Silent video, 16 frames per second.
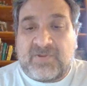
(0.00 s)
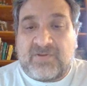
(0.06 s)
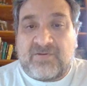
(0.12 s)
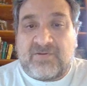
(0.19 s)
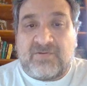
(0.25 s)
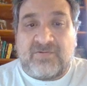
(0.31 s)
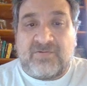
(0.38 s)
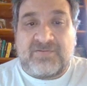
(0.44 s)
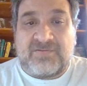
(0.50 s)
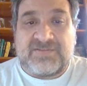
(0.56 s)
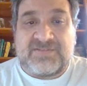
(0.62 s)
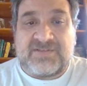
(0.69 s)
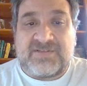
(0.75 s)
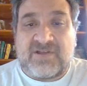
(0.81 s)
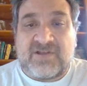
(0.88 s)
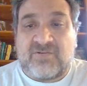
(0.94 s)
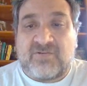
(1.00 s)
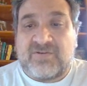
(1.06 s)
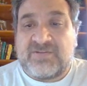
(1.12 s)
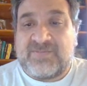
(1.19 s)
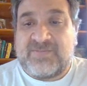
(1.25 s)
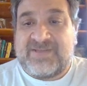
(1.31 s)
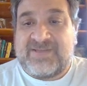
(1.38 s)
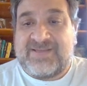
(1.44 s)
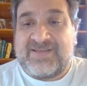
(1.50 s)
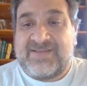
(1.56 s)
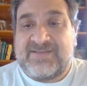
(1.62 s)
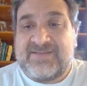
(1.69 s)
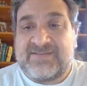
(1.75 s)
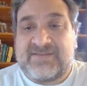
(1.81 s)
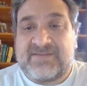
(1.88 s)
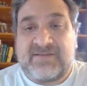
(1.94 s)
Oh, this is not going to be
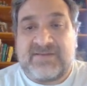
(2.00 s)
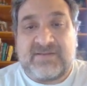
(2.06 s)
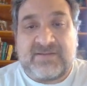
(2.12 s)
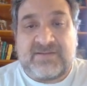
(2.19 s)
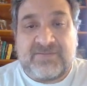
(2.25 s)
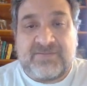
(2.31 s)
easy.